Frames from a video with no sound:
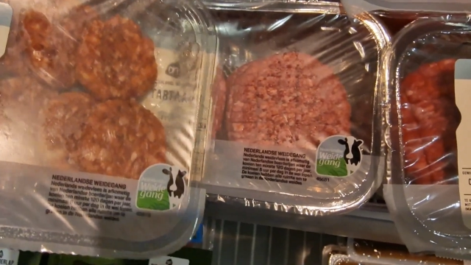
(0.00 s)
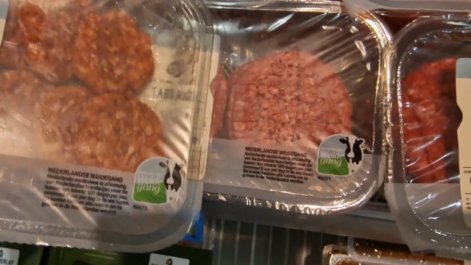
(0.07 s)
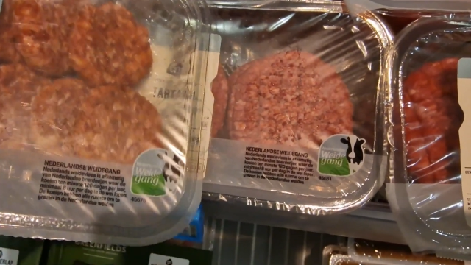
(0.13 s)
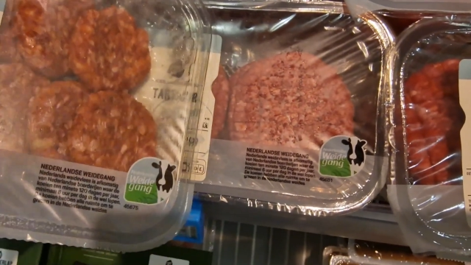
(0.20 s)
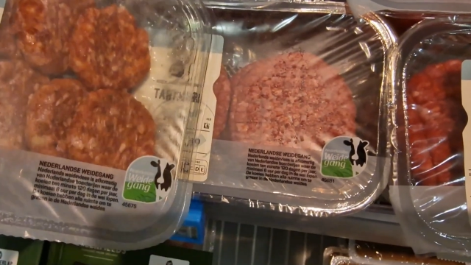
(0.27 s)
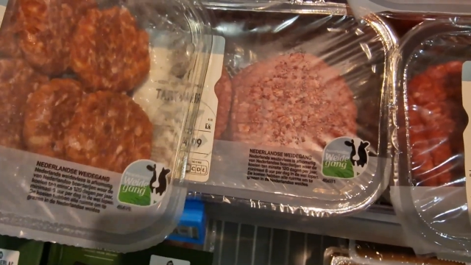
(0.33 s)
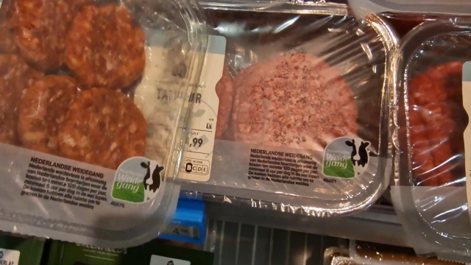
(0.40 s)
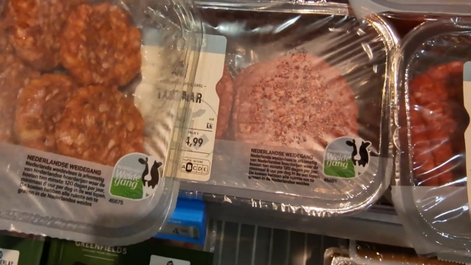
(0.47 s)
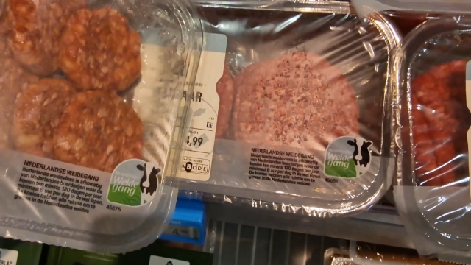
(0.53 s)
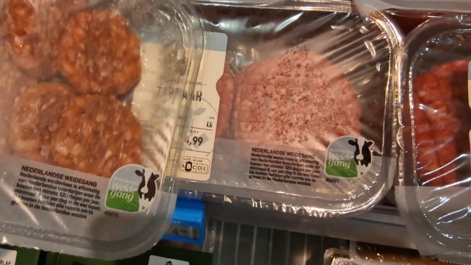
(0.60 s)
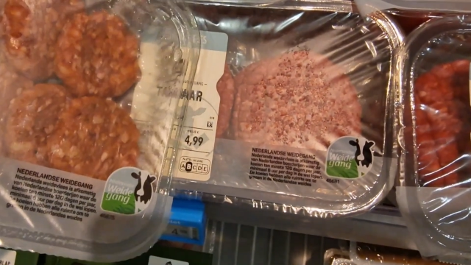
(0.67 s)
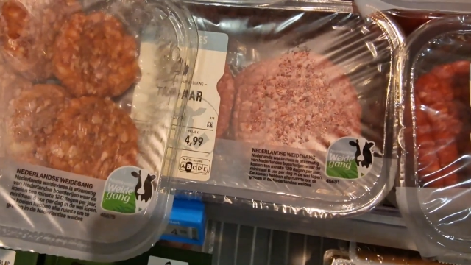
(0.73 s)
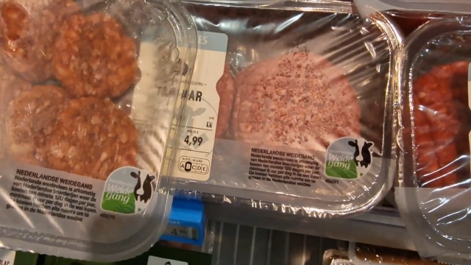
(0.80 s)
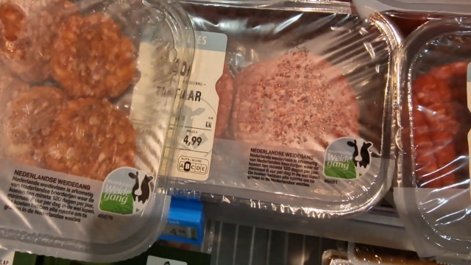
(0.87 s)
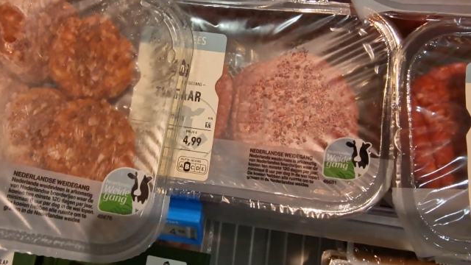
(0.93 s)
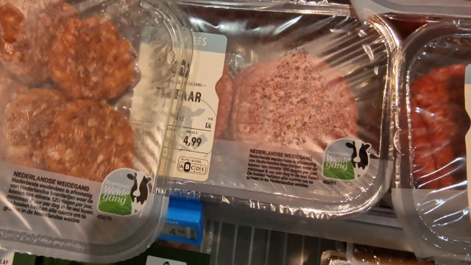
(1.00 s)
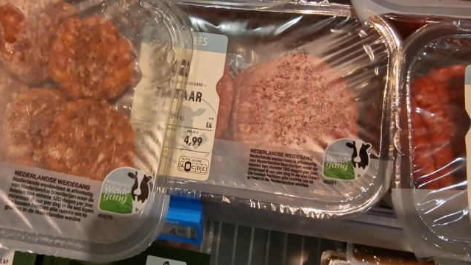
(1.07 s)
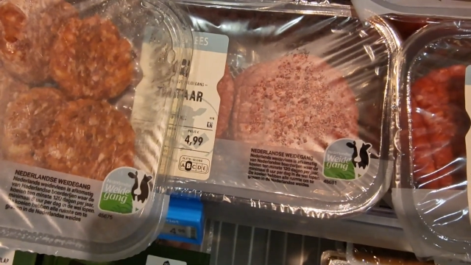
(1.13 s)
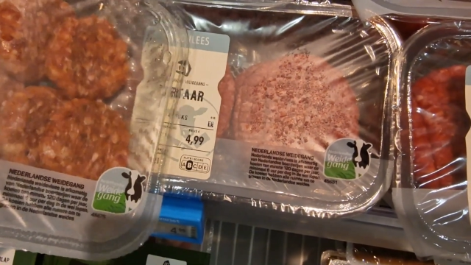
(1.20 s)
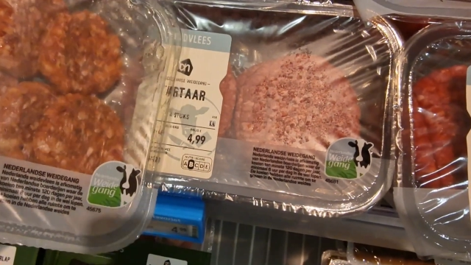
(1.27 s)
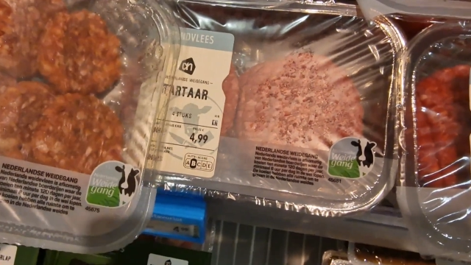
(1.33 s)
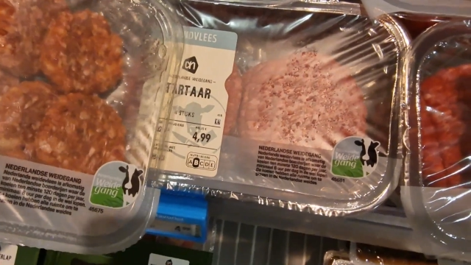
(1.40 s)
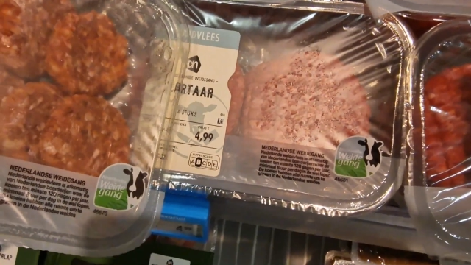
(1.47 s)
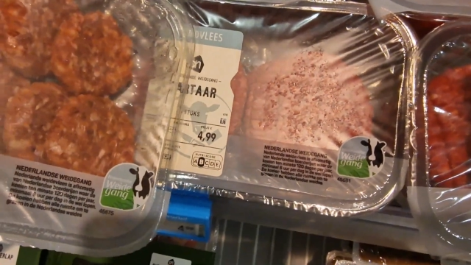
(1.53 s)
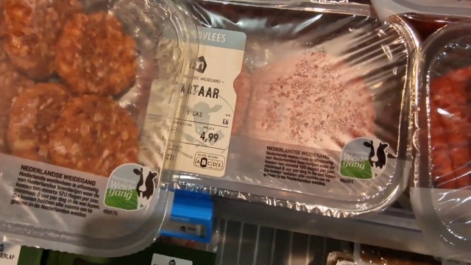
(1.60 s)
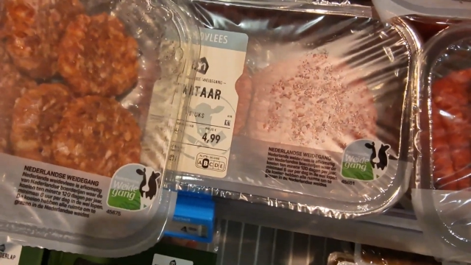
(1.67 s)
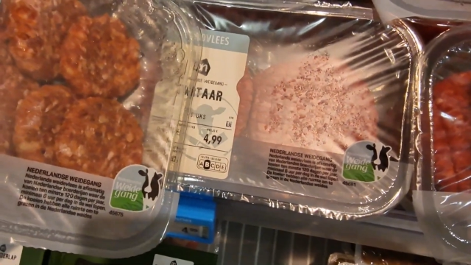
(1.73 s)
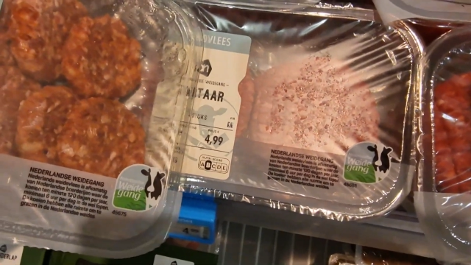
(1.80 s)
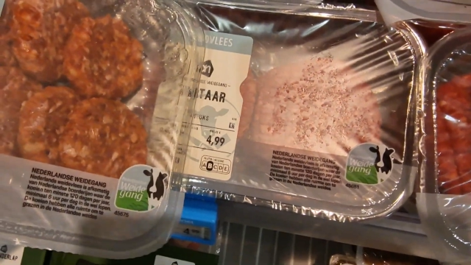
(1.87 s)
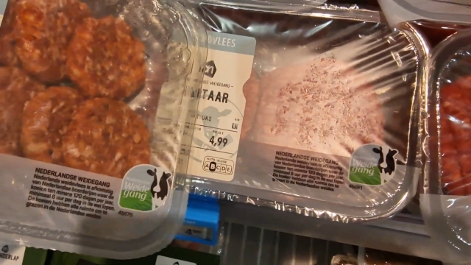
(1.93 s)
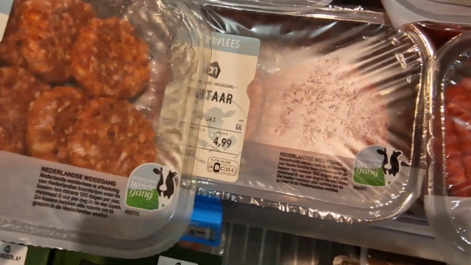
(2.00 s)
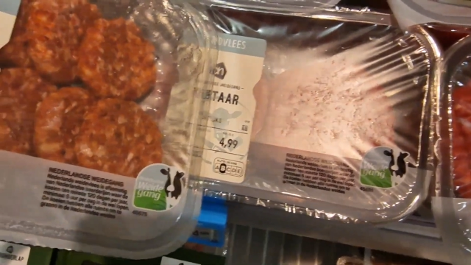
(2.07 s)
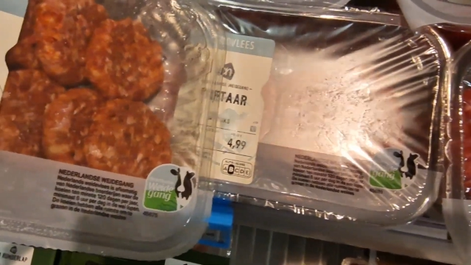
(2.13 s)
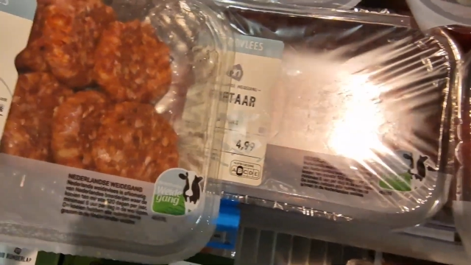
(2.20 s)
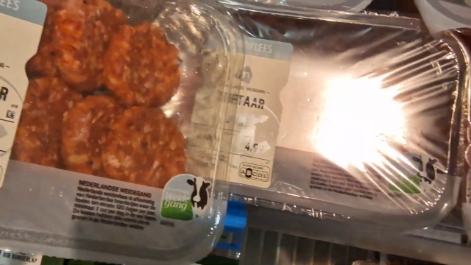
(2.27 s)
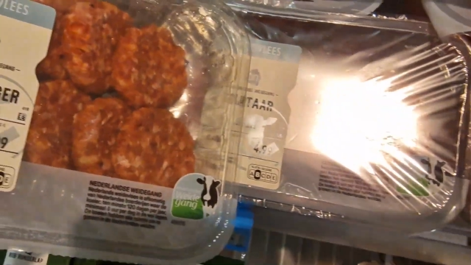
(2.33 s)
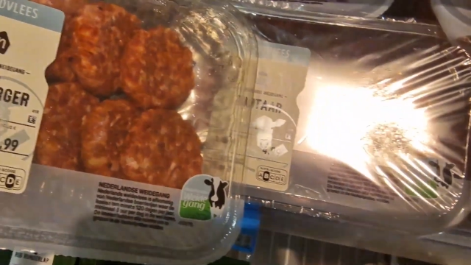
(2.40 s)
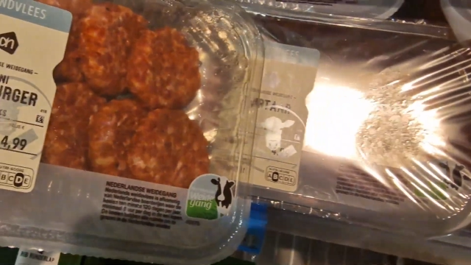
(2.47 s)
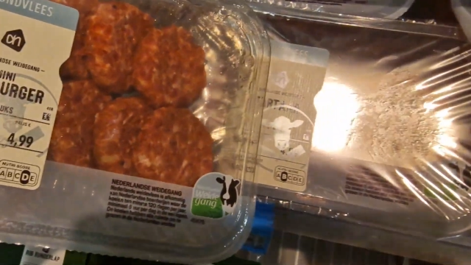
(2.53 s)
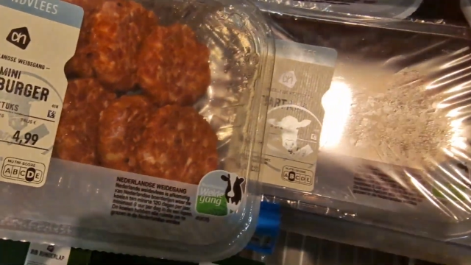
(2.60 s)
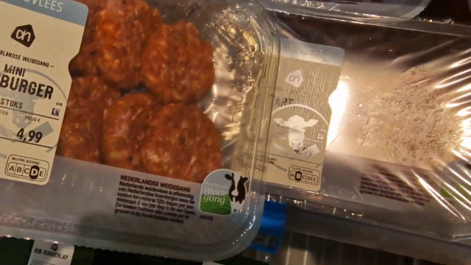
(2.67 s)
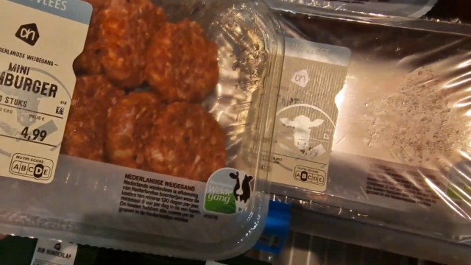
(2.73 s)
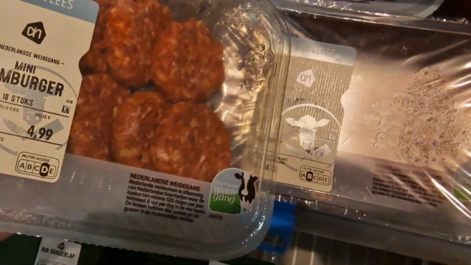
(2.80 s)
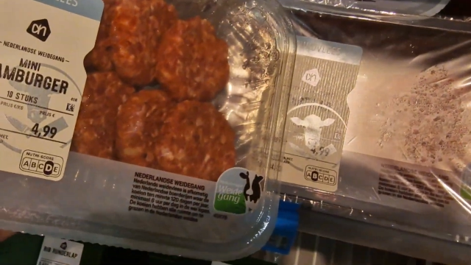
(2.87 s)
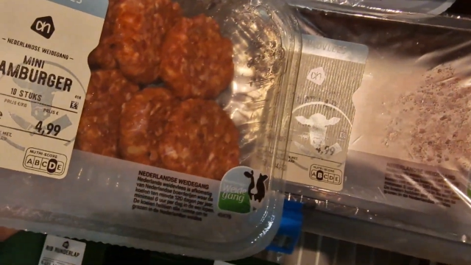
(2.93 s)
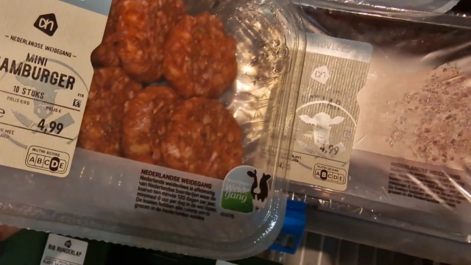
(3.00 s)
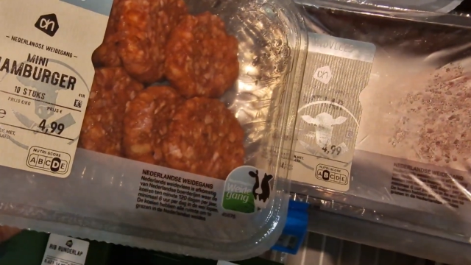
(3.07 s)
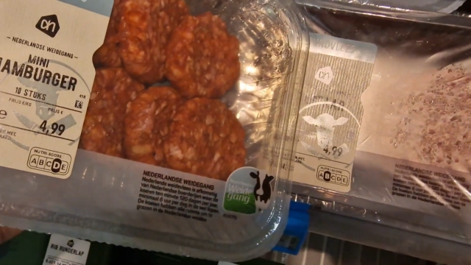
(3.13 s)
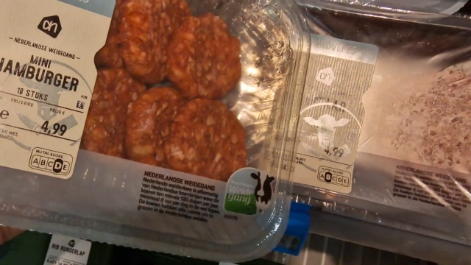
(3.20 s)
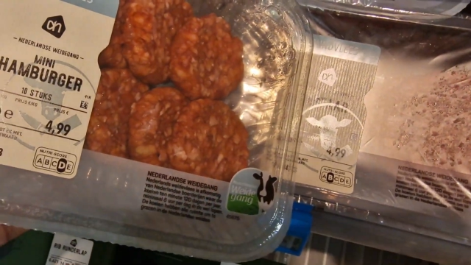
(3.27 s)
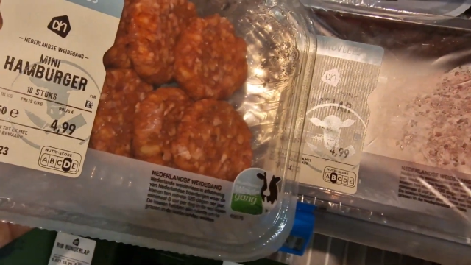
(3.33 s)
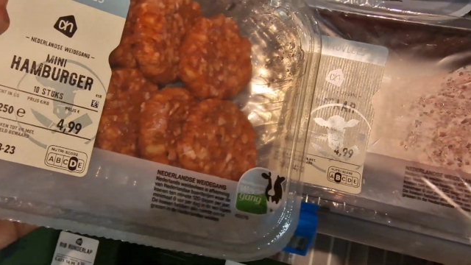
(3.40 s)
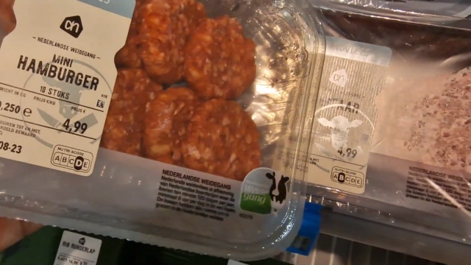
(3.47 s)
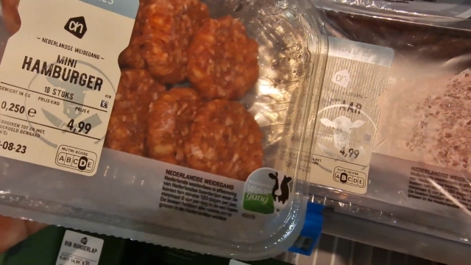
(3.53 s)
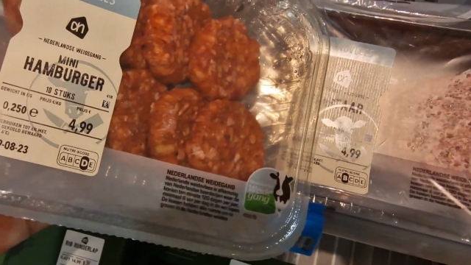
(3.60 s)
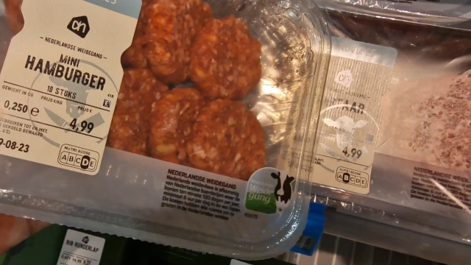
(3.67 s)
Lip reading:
Nobody's mouth can be seen.